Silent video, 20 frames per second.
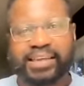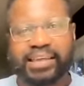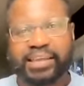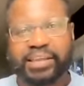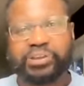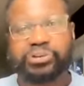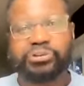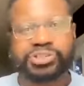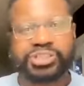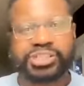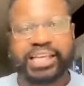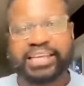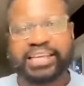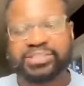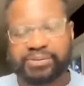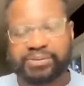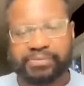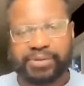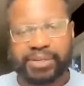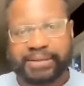
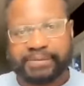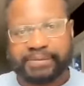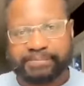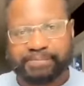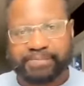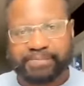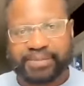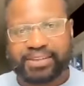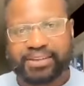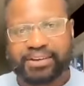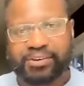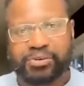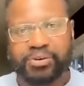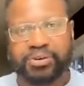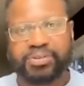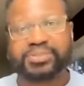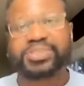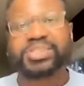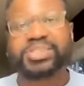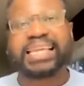interchangeably
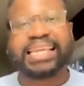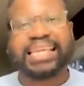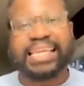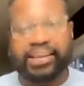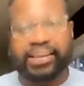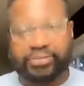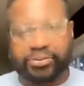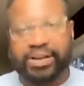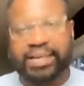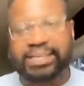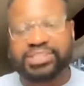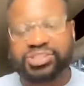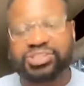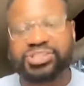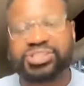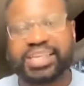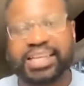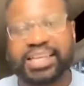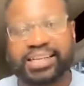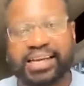or together, I
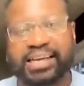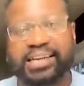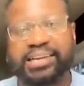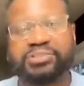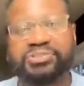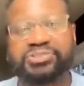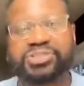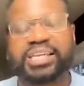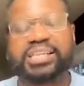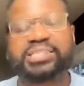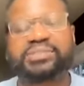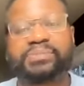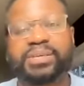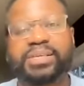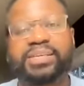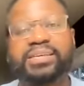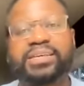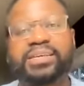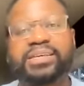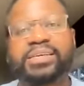should say, not
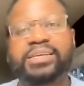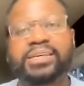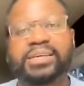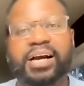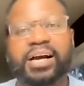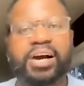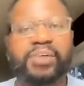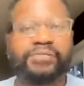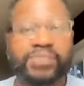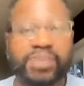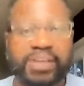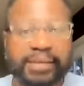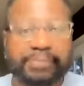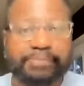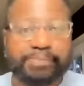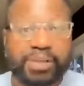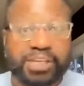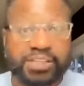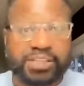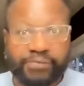interchangeably. Uh,
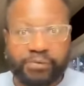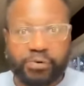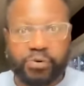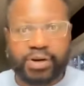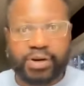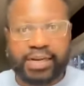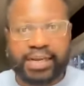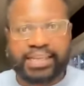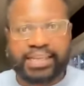Philippians 4